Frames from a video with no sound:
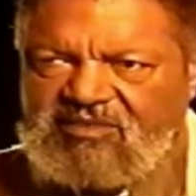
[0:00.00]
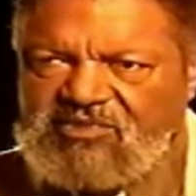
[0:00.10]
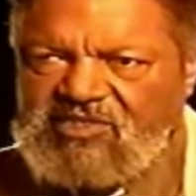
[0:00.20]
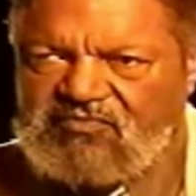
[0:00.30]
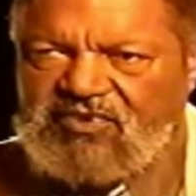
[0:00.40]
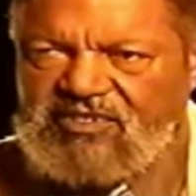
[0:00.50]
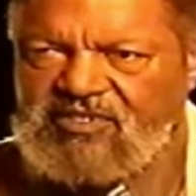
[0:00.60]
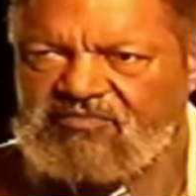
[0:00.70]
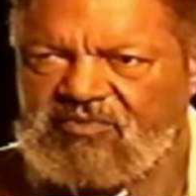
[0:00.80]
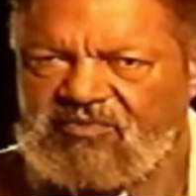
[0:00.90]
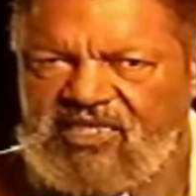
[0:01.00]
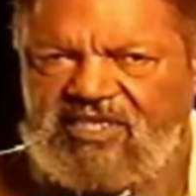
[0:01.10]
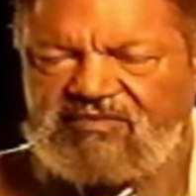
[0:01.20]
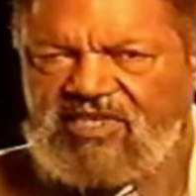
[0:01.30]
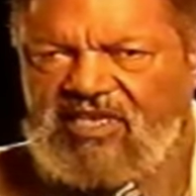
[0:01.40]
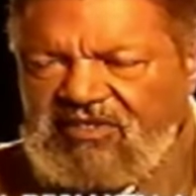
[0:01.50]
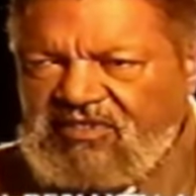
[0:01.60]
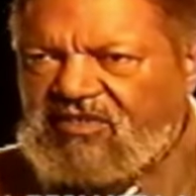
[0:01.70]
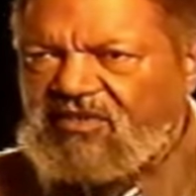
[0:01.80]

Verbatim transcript: to me first for what they've done